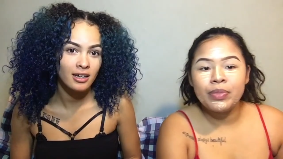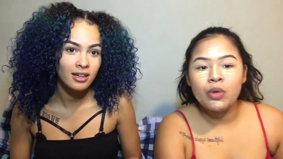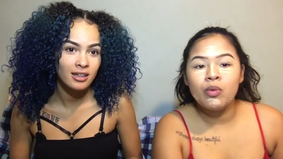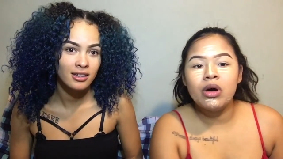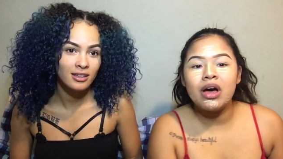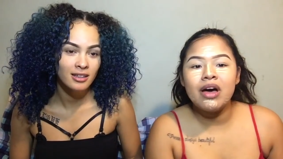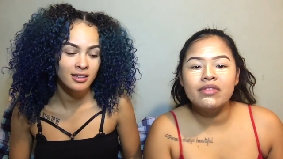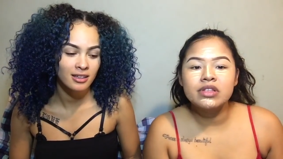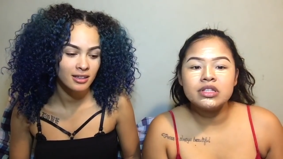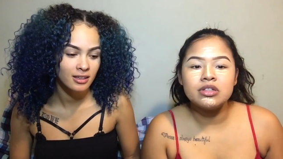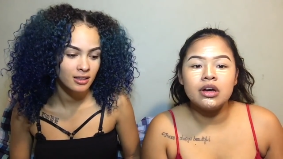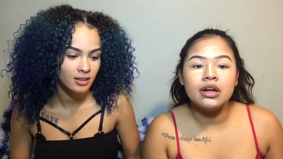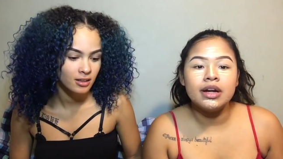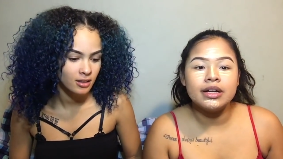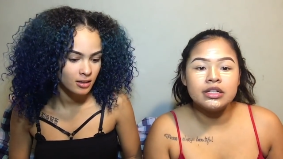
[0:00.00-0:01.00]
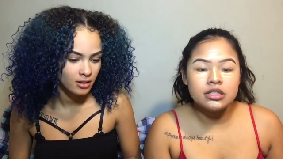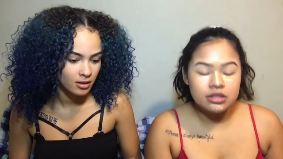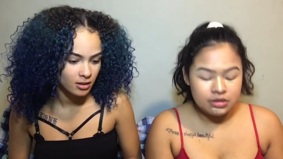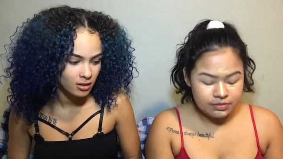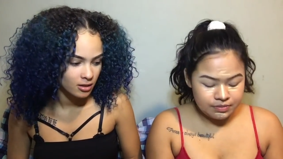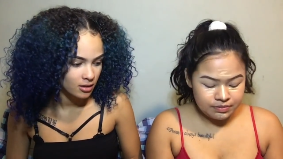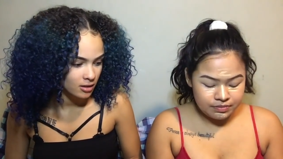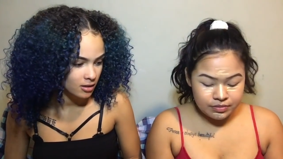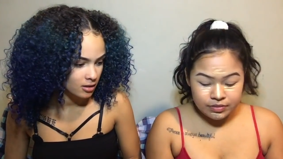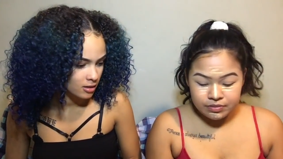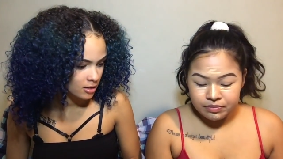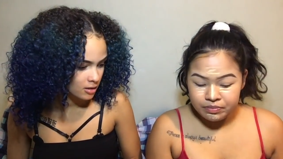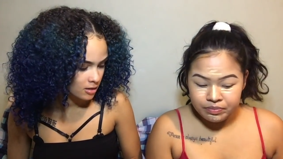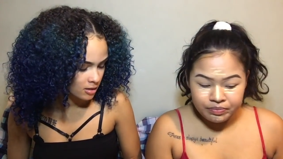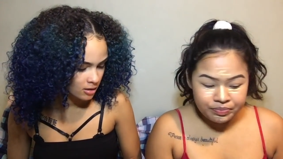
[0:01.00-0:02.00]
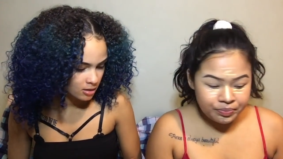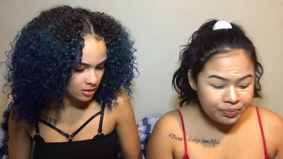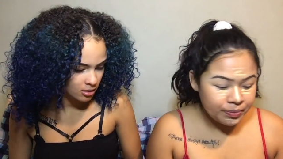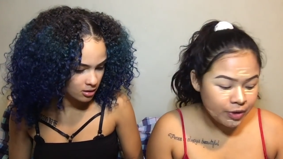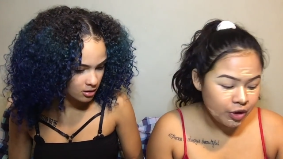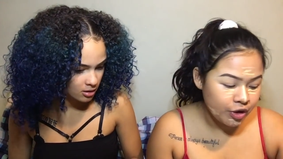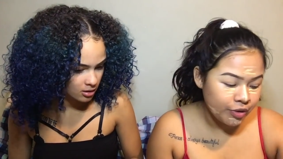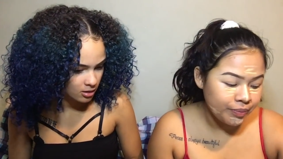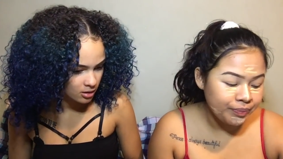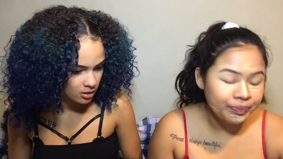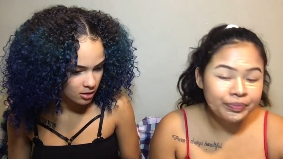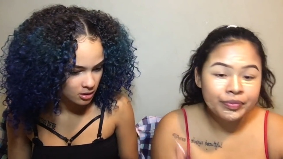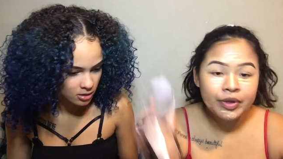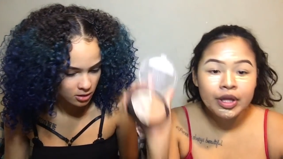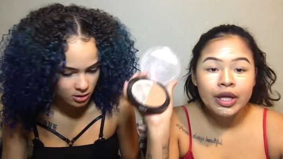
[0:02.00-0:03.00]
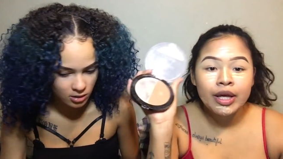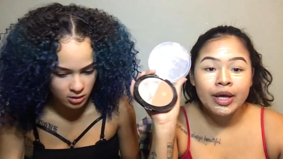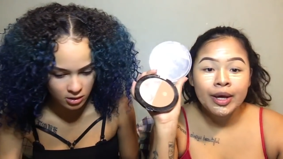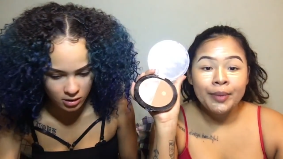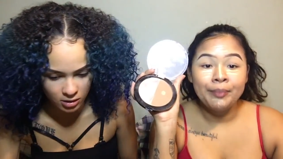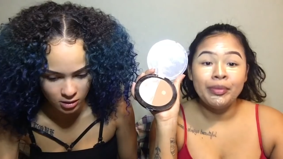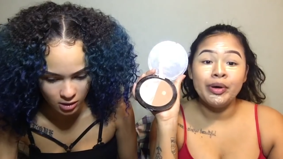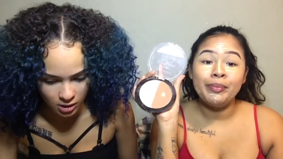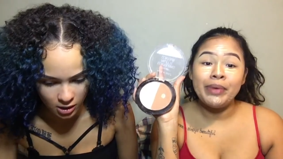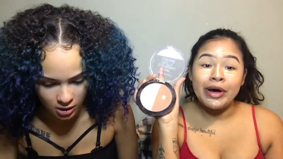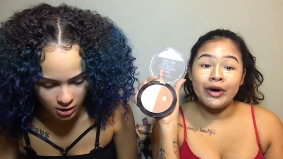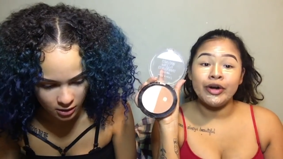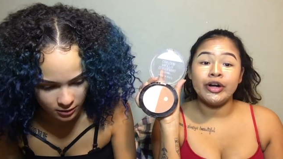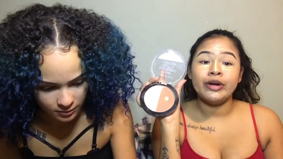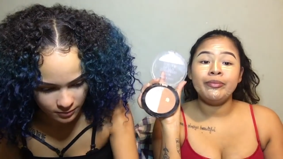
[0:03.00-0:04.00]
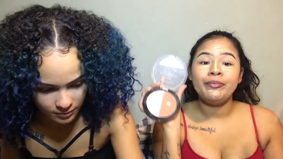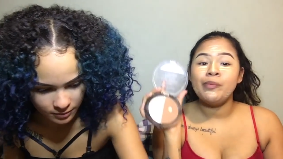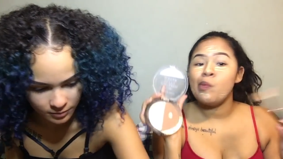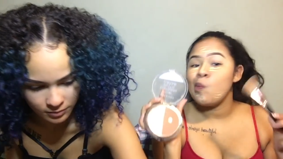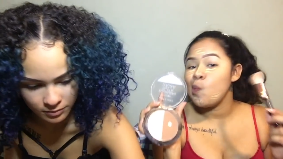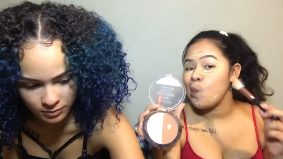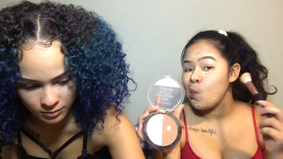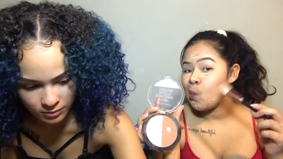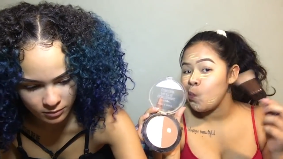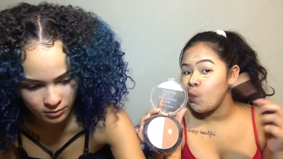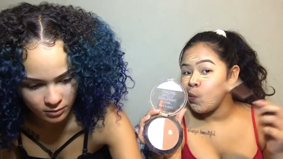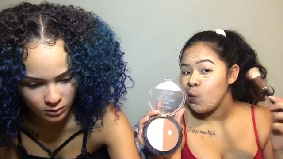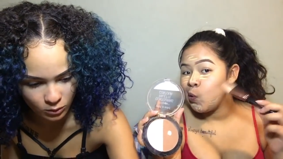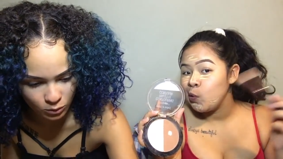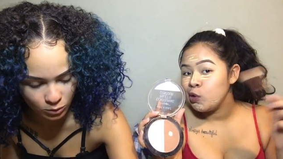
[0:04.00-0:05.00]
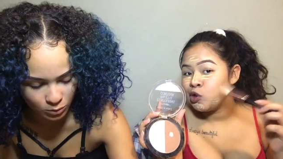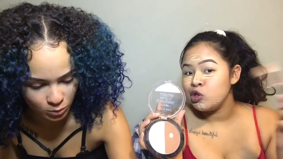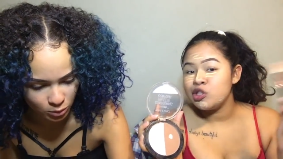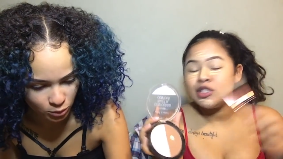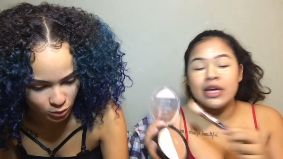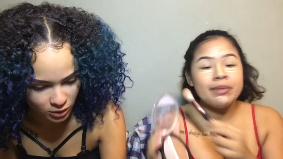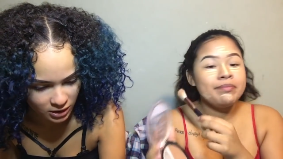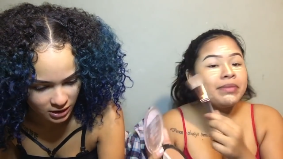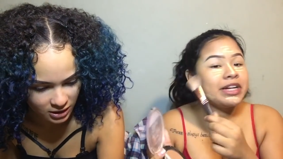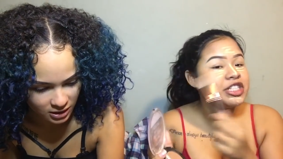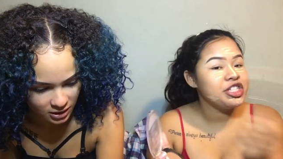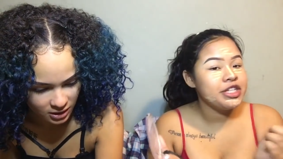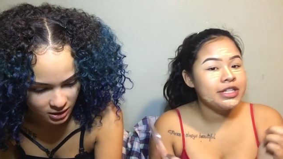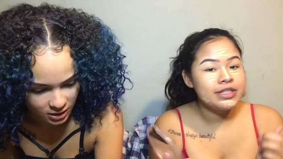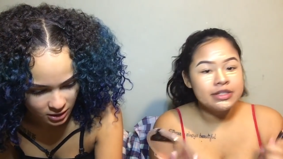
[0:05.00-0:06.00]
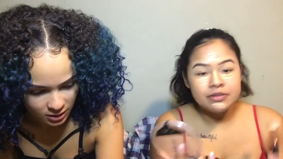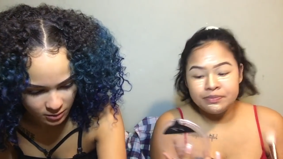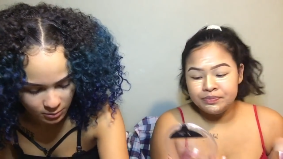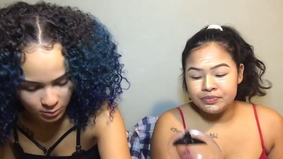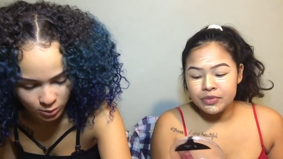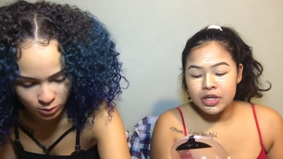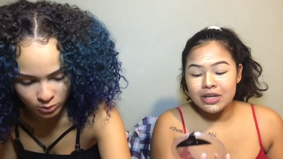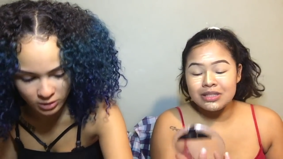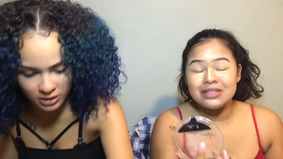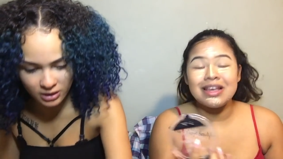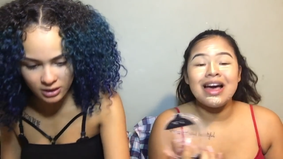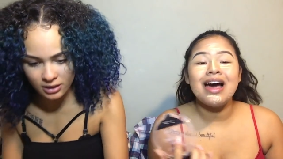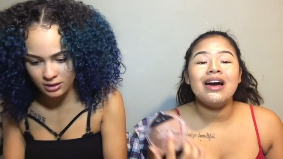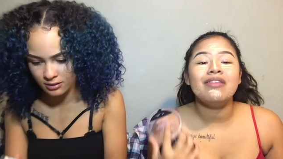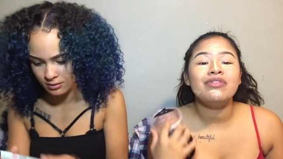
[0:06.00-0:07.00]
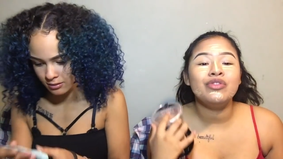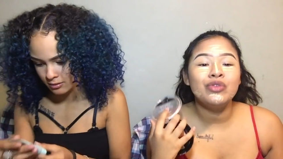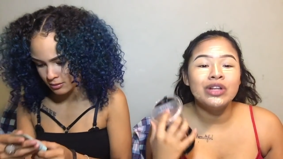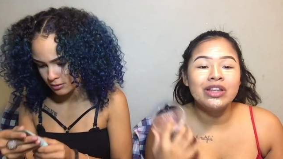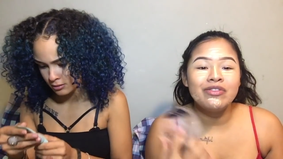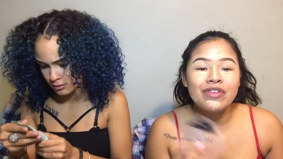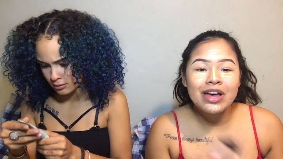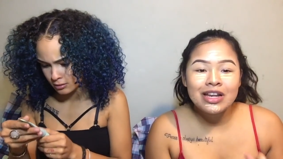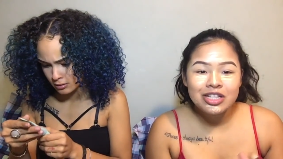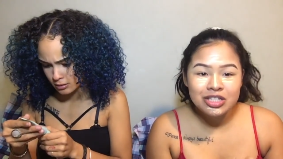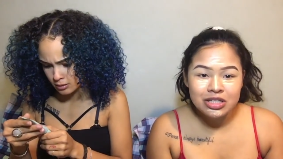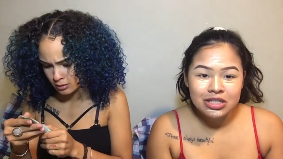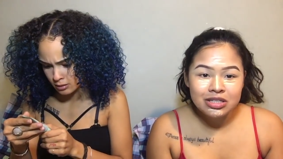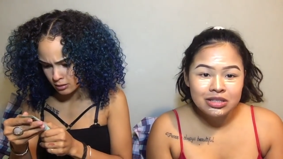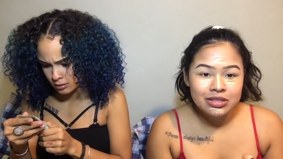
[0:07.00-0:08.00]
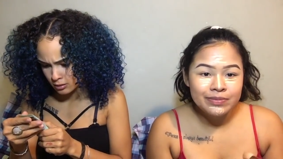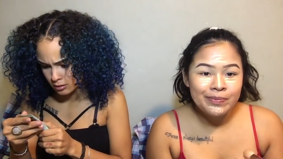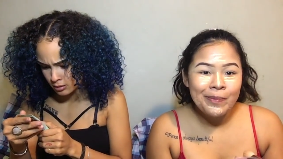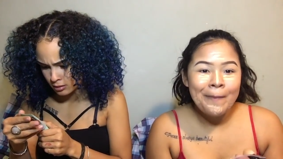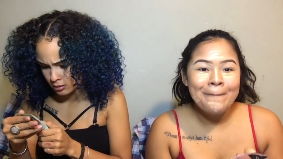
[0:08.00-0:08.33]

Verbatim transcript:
Speaker 1: While I have this on, I just, you know, put powder to shape my cheeks because I have really fat cheeks.